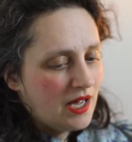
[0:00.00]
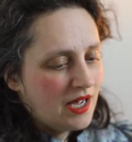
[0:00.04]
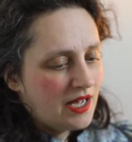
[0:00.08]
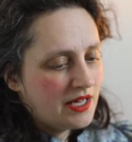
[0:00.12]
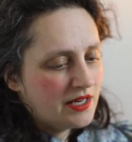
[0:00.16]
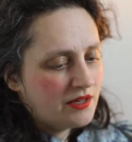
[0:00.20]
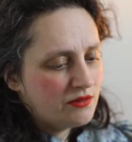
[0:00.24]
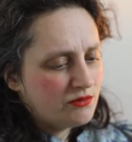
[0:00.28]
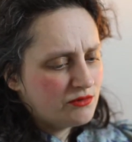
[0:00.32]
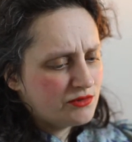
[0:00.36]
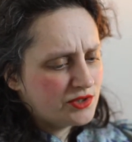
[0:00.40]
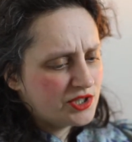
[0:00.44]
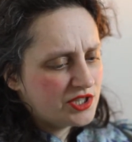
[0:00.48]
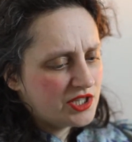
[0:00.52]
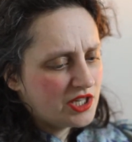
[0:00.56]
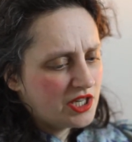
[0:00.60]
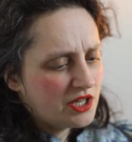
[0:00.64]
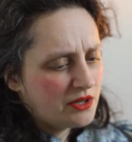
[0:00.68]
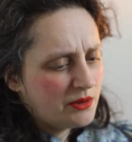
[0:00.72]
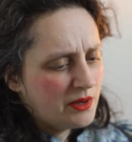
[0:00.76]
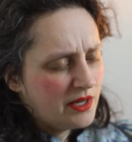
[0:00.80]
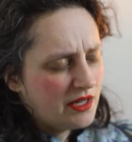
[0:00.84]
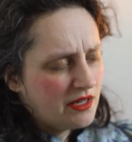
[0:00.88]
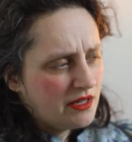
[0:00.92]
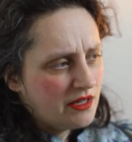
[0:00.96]
And
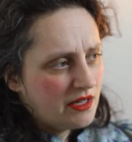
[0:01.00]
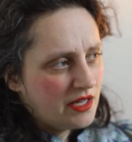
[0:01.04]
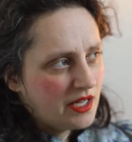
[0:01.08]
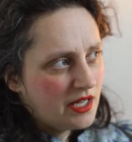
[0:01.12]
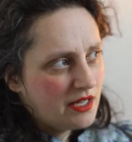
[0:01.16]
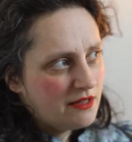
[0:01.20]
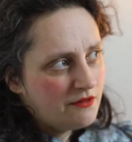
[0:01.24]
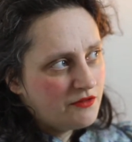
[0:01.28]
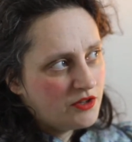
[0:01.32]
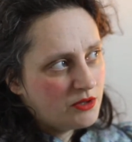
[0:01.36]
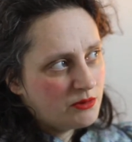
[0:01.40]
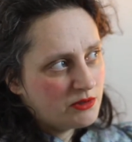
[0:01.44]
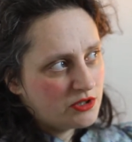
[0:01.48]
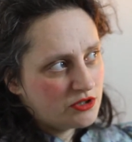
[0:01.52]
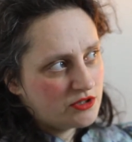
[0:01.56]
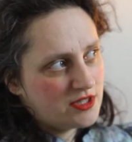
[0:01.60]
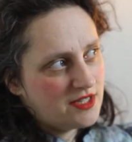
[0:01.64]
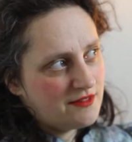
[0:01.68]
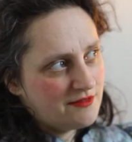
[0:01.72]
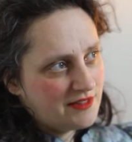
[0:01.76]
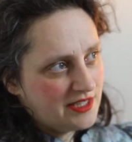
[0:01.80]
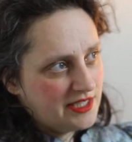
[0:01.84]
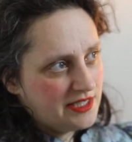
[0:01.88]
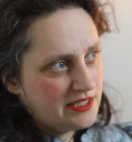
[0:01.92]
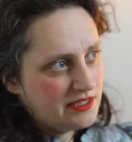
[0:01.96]
also, if you were
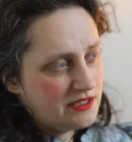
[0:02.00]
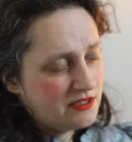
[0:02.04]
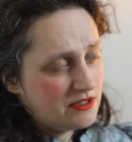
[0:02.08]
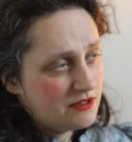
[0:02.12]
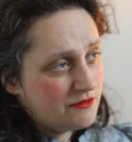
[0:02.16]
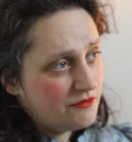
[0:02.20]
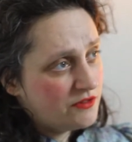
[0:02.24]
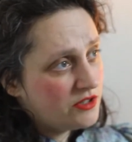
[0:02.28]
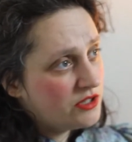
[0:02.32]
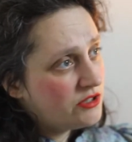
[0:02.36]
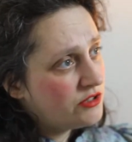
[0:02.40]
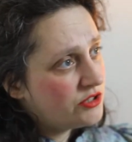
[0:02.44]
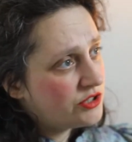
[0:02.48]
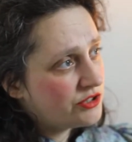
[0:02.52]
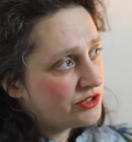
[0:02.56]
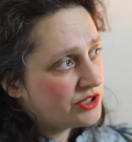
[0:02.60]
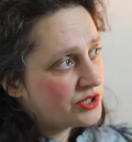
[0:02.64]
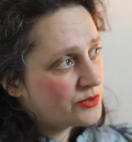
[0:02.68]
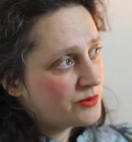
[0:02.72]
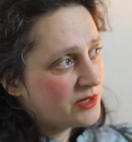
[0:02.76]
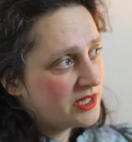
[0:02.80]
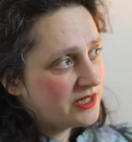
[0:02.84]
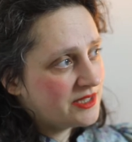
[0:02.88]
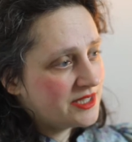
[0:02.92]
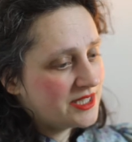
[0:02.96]
travelling into the future
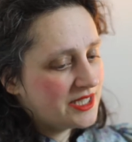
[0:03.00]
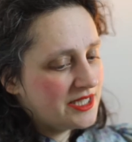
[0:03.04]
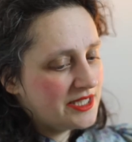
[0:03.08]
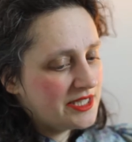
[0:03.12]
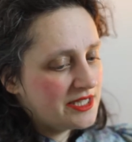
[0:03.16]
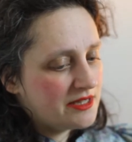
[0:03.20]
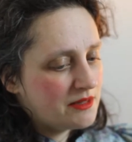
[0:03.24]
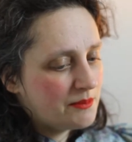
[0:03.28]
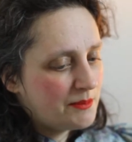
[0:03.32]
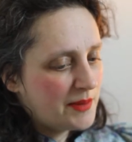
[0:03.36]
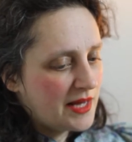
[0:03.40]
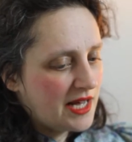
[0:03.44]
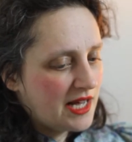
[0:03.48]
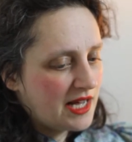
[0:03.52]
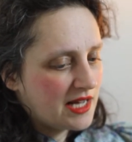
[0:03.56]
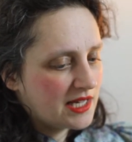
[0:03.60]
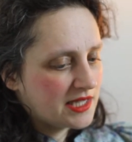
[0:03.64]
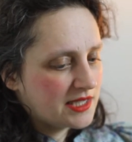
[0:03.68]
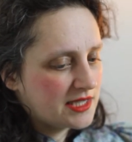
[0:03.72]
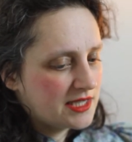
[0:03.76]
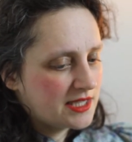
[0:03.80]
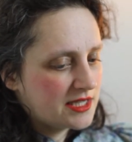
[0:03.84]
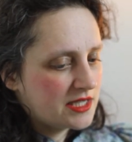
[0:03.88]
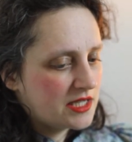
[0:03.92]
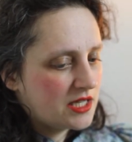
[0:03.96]
as well as into the
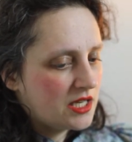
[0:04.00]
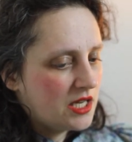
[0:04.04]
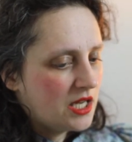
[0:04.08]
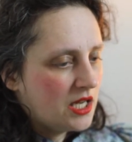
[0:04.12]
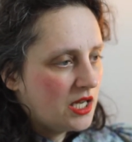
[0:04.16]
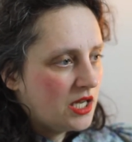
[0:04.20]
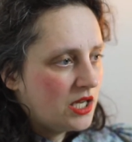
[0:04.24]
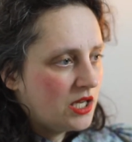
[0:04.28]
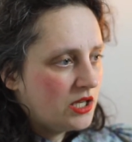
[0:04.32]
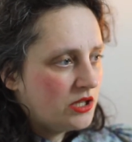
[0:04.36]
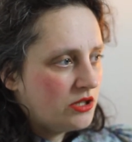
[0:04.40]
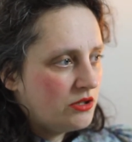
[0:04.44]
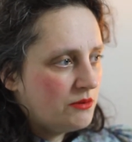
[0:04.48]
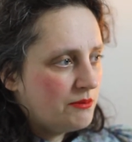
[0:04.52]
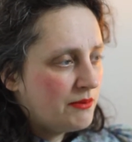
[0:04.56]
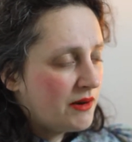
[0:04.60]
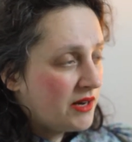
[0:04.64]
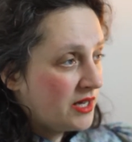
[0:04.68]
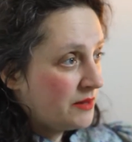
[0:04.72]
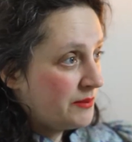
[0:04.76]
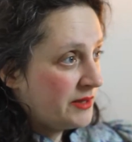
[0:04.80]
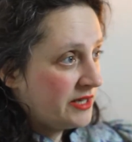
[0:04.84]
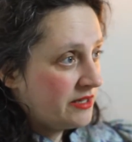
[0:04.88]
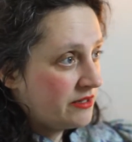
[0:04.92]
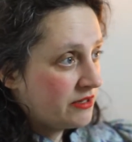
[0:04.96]
past, you
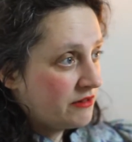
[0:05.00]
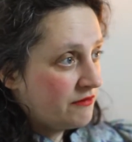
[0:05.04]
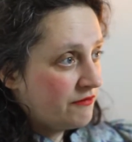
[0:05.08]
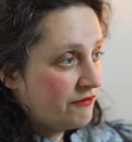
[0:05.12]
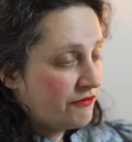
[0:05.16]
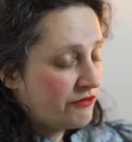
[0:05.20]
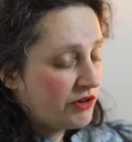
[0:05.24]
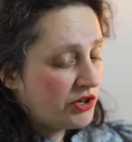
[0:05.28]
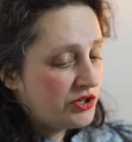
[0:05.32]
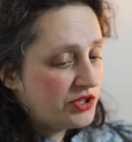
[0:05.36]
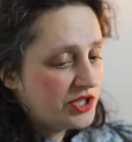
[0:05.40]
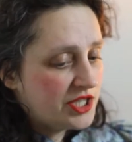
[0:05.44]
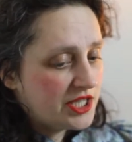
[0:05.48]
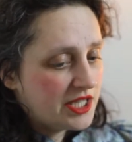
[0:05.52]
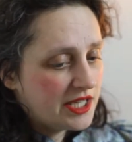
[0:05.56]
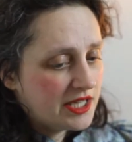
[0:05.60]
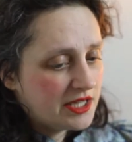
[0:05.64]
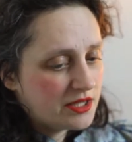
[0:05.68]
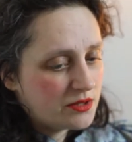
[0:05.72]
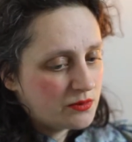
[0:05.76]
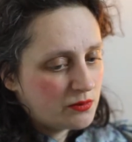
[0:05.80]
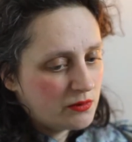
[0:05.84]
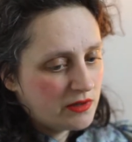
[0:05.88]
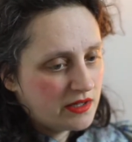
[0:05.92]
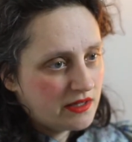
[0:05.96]
might be
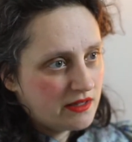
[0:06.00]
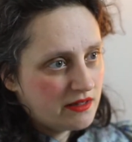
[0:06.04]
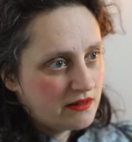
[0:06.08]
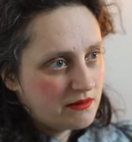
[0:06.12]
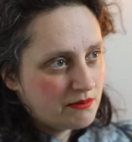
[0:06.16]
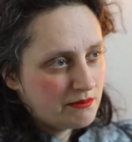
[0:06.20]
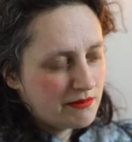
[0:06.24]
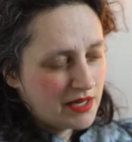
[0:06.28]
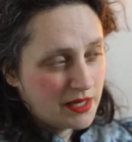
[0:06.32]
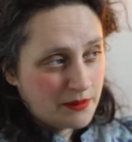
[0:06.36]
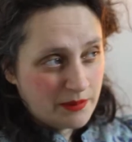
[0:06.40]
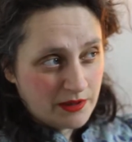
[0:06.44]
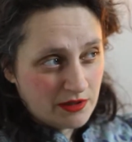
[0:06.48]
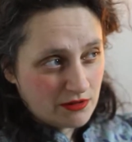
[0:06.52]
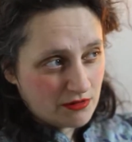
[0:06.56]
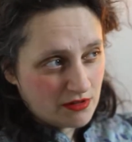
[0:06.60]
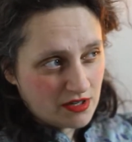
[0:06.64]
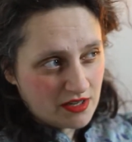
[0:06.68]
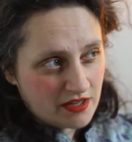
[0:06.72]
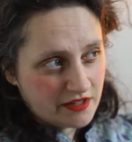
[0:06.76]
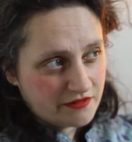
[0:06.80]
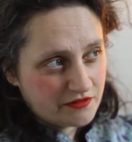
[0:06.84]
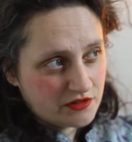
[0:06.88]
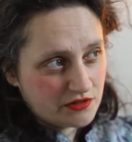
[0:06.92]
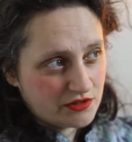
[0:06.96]
confronted with maybe your
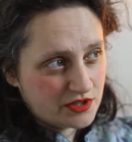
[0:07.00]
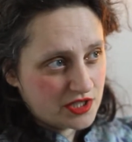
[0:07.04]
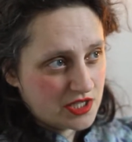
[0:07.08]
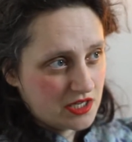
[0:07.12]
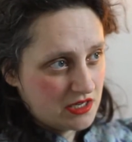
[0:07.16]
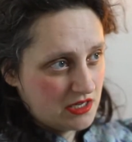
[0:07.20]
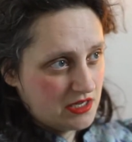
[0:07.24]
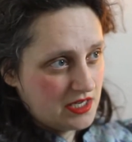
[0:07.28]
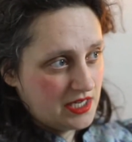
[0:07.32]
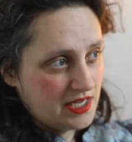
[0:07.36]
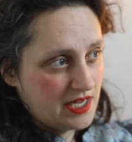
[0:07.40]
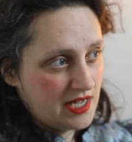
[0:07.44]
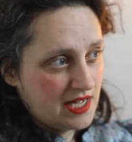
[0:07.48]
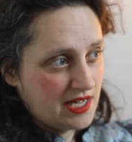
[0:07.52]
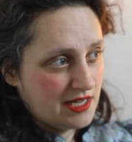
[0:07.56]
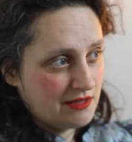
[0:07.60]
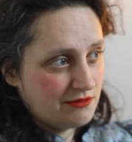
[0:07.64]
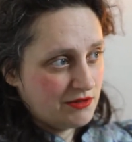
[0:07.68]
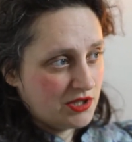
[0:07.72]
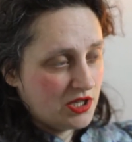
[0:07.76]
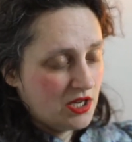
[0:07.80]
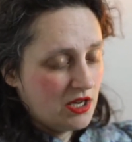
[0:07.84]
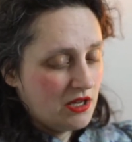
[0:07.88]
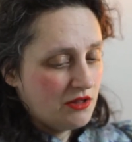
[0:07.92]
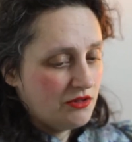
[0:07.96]
life not turning
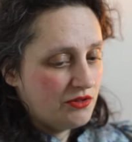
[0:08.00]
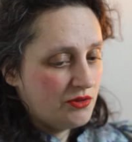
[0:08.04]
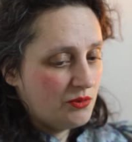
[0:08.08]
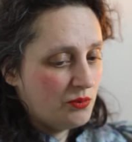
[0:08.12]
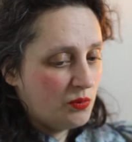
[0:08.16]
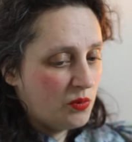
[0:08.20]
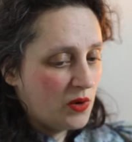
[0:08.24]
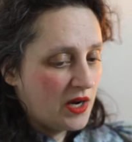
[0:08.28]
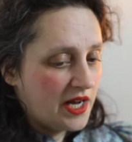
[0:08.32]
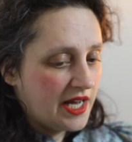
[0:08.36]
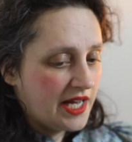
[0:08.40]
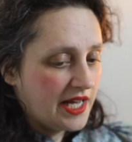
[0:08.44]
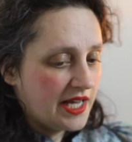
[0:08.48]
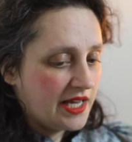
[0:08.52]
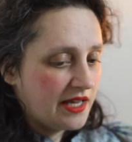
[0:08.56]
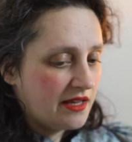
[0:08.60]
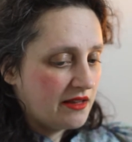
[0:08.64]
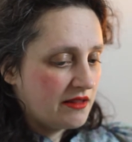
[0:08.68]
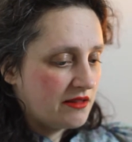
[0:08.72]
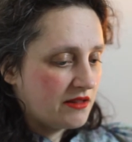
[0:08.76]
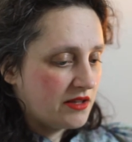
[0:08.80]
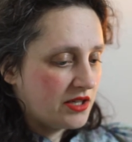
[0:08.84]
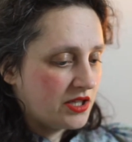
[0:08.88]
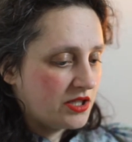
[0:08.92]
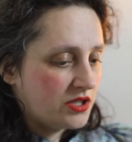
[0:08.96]
out the
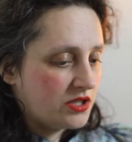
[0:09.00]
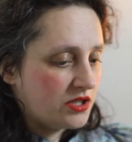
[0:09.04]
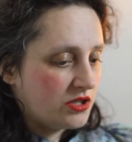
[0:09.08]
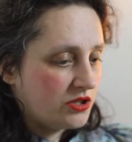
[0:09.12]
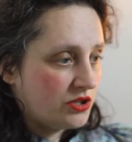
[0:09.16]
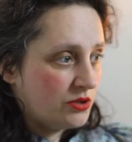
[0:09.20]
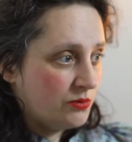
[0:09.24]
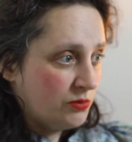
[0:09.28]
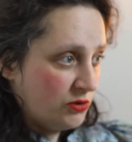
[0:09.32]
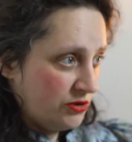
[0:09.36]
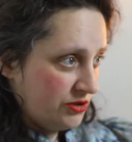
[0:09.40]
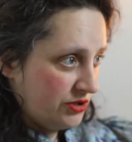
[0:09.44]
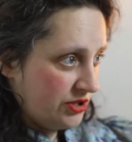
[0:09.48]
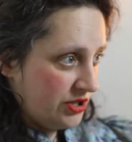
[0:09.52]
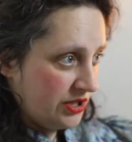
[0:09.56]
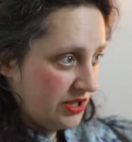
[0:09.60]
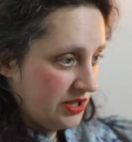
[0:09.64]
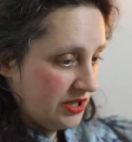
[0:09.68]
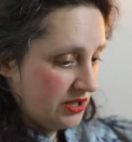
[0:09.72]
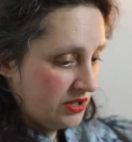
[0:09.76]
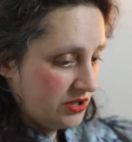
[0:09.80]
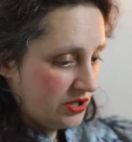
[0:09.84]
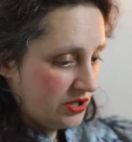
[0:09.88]
way that you wanted it